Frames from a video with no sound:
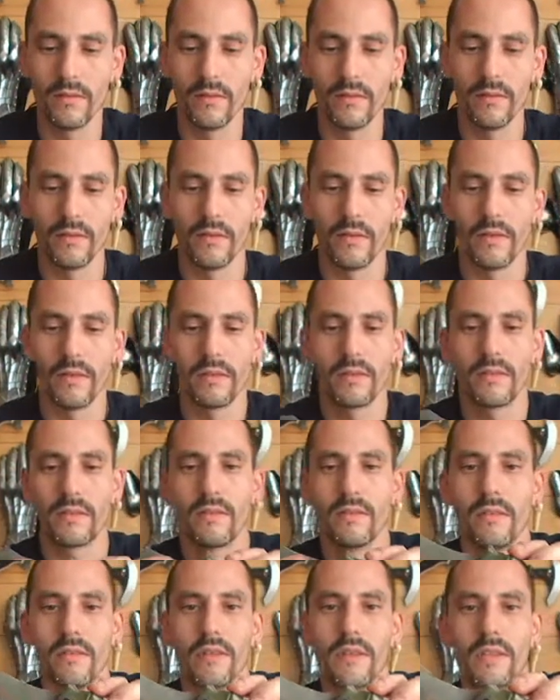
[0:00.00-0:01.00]
This
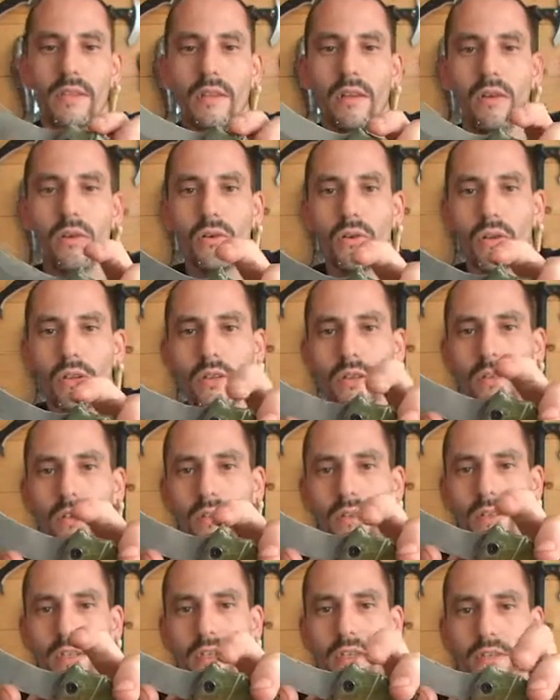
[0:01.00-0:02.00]
little hook
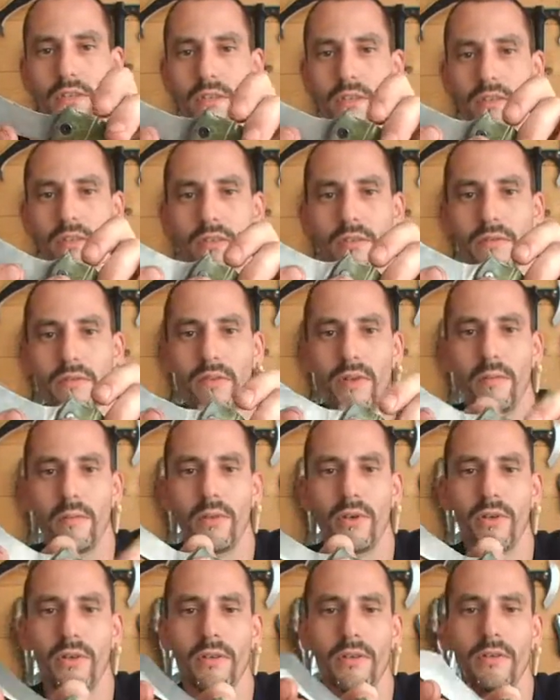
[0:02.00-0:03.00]
here is the
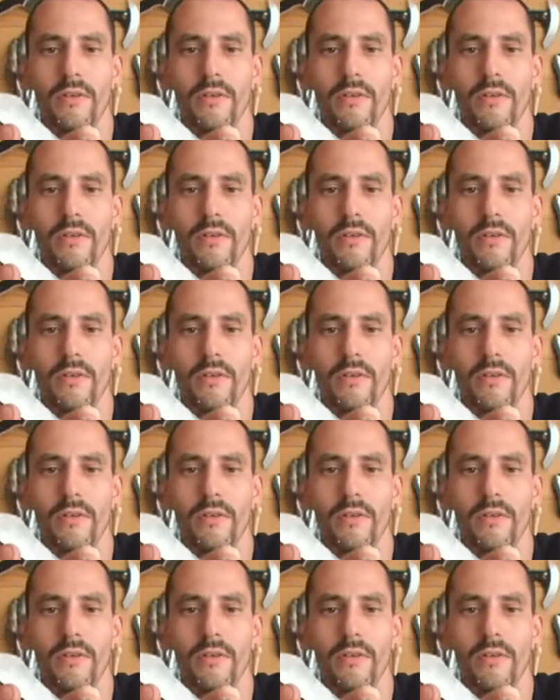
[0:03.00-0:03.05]
flipper,